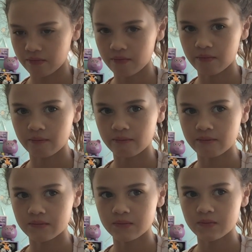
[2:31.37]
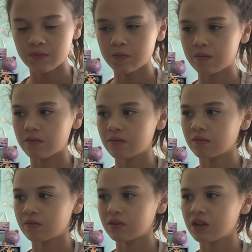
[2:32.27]

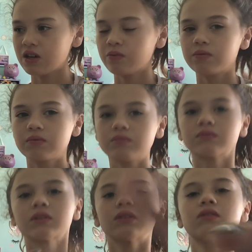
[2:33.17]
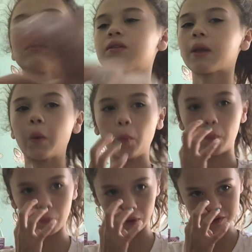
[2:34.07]
I'm busy.
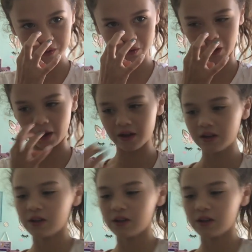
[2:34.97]
One okay.